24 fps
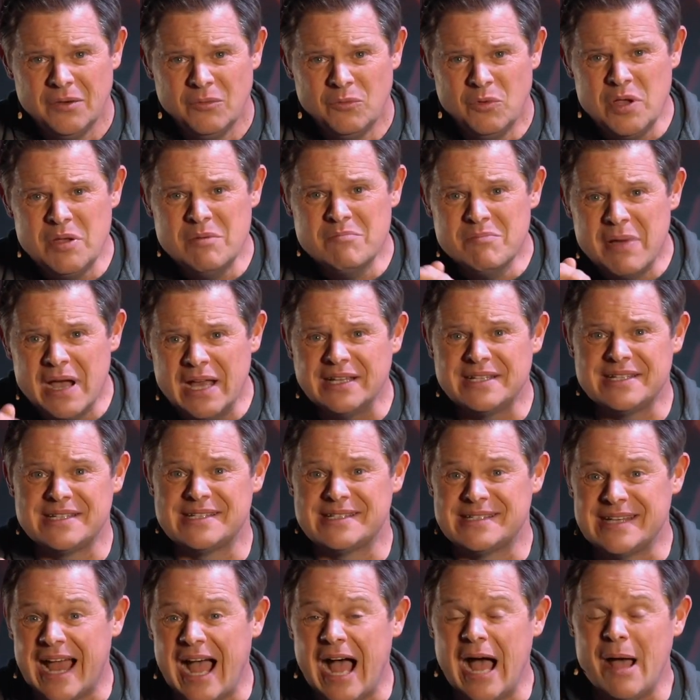We must
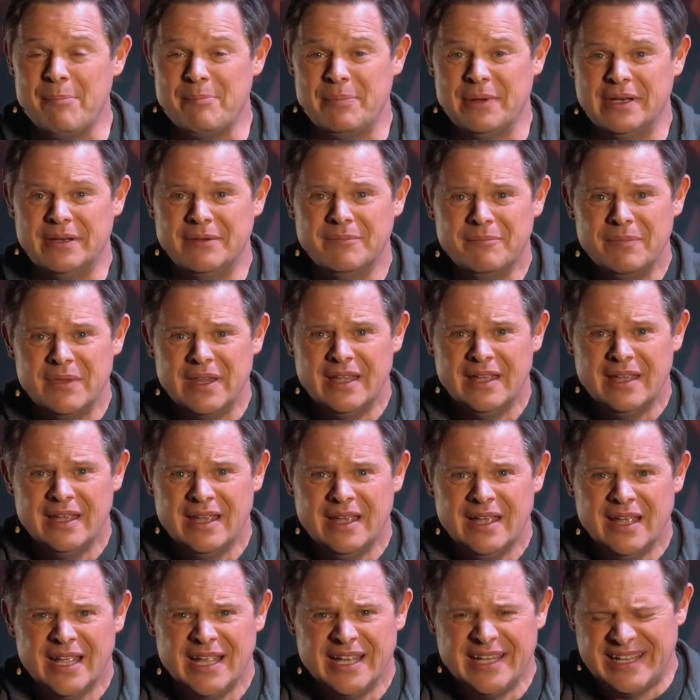stop and
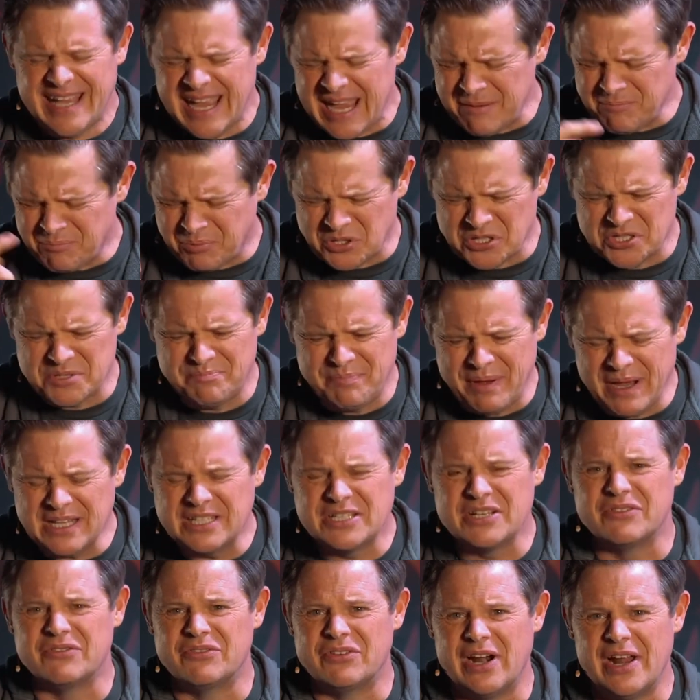gain
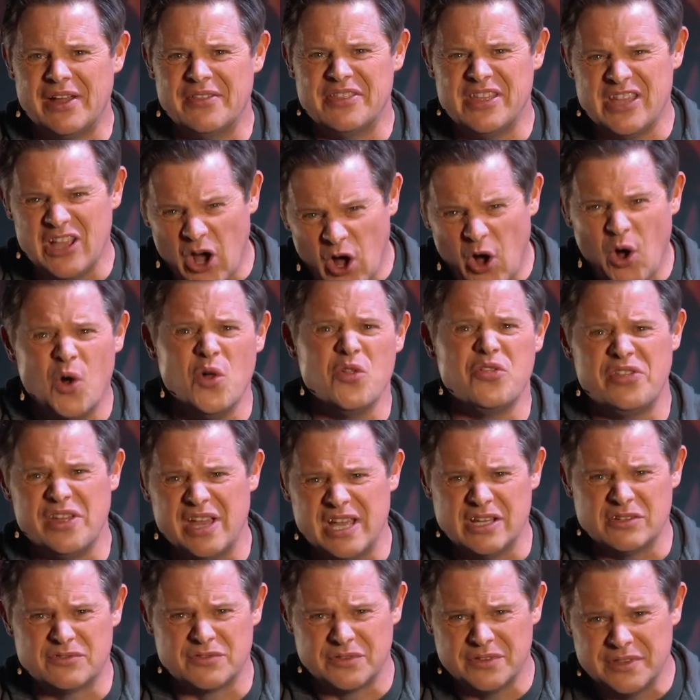perspective around the all
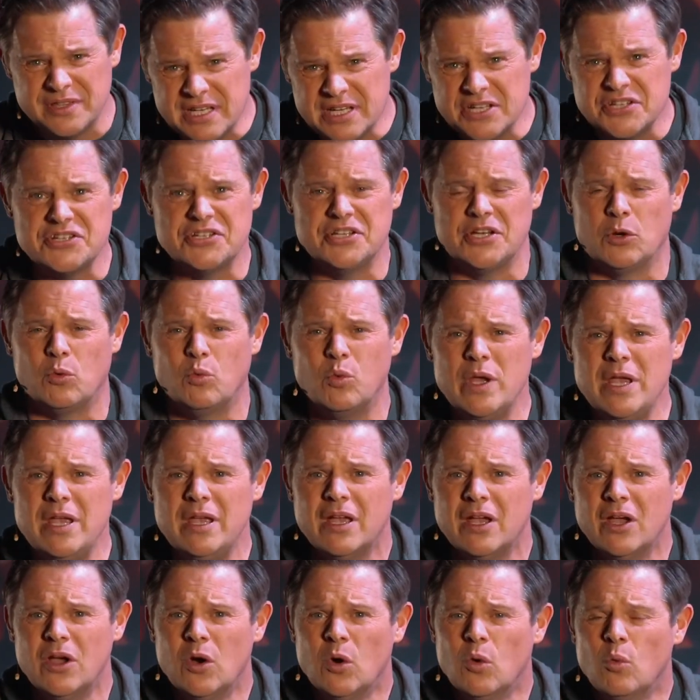things for this year.
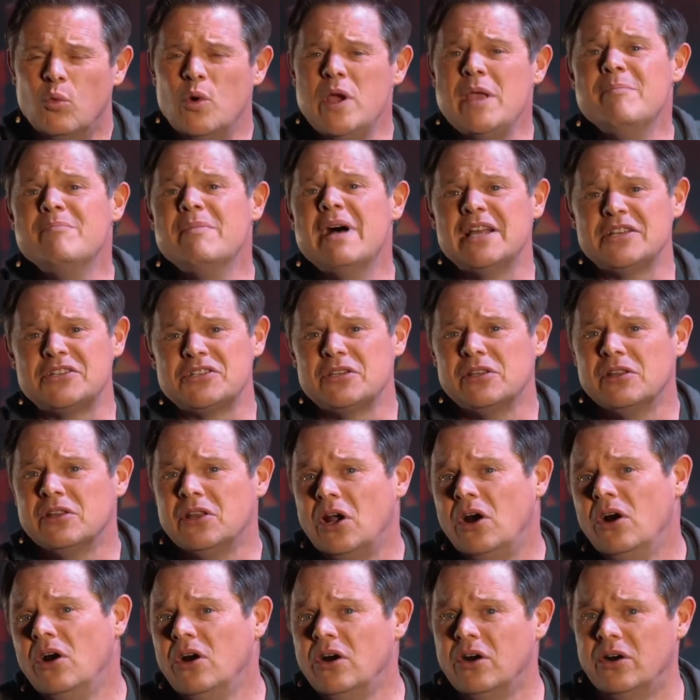We must
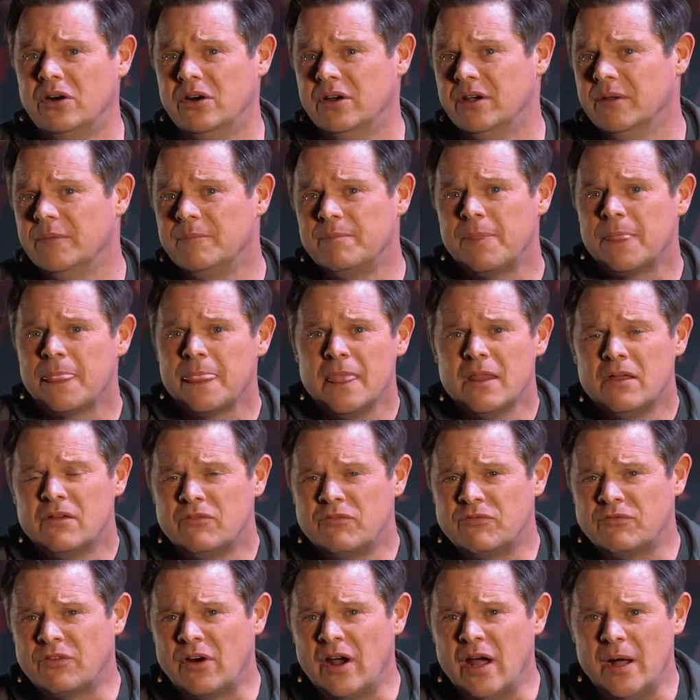learn
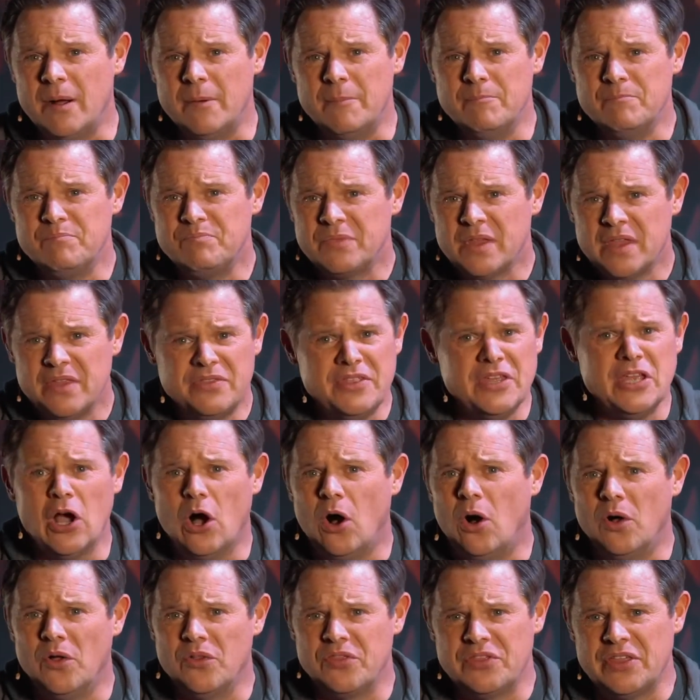from the
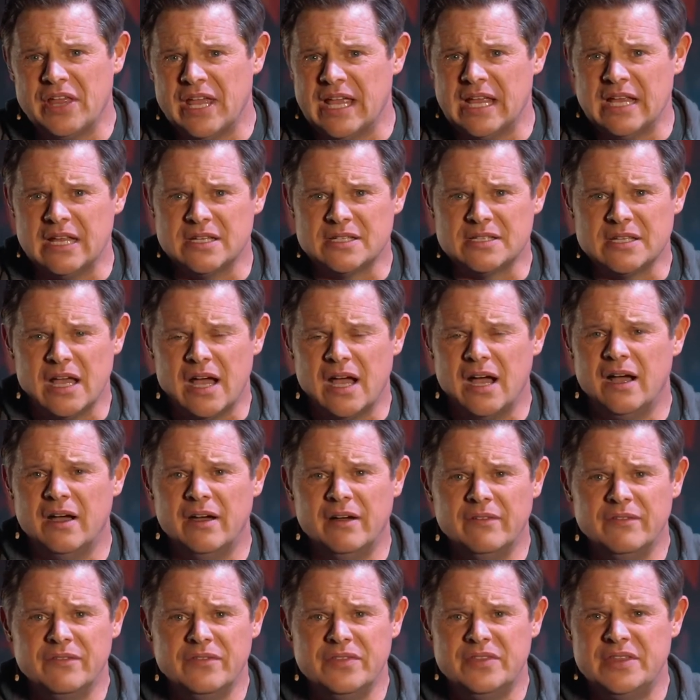all things
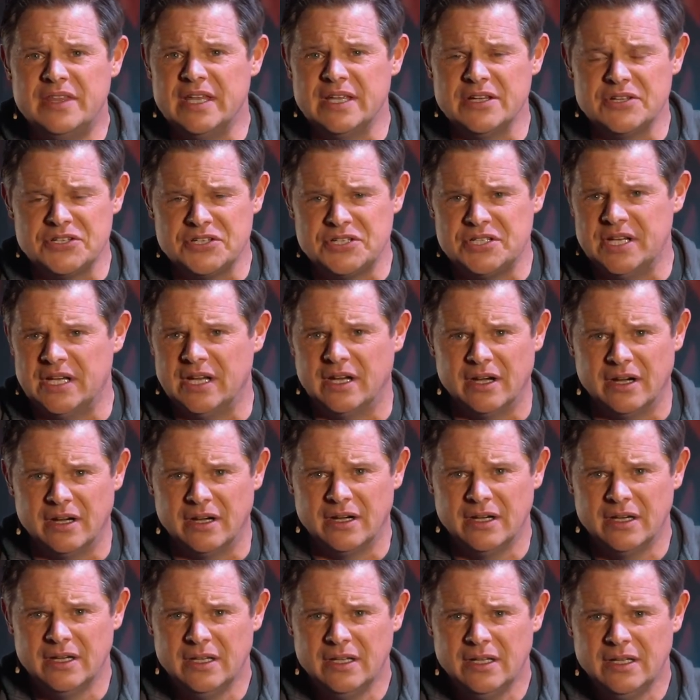of this year.
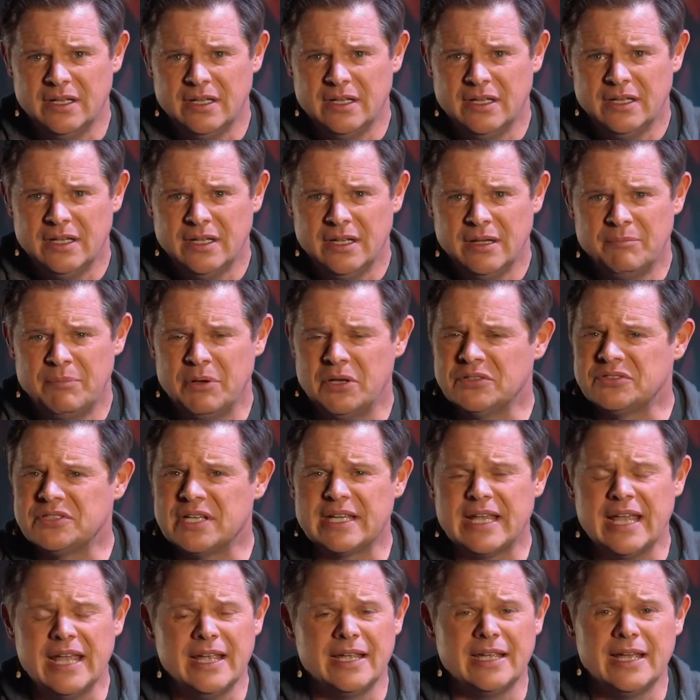And Paul's
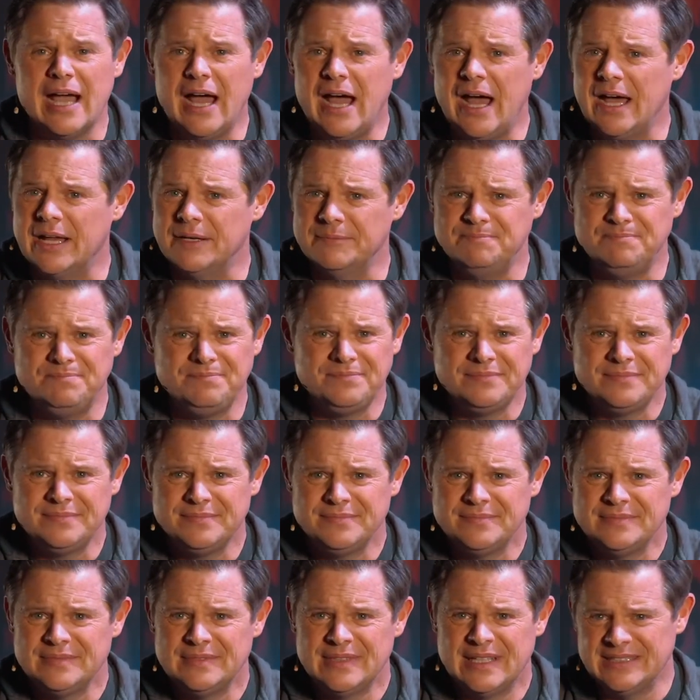like, hey, God
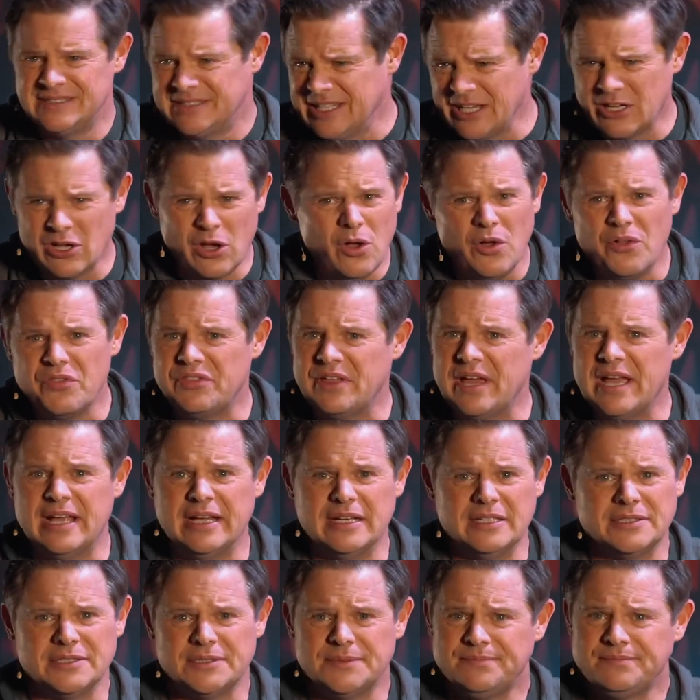can take all
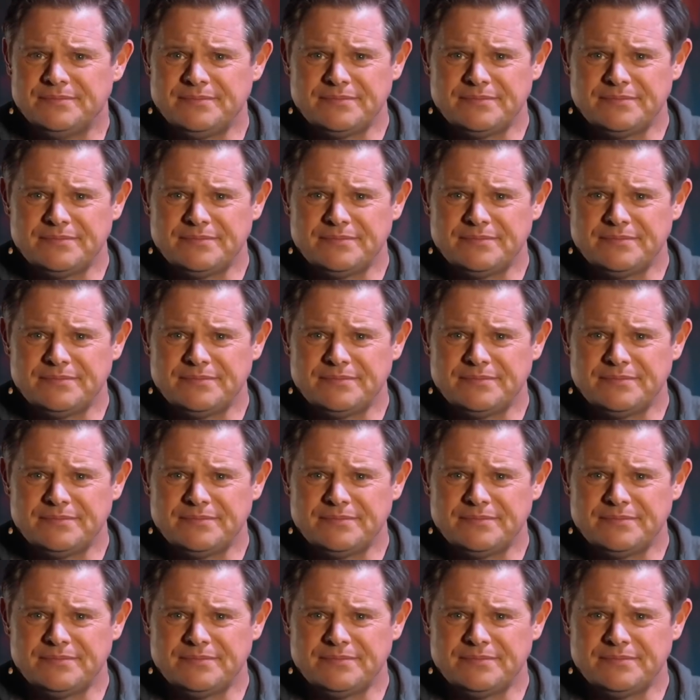things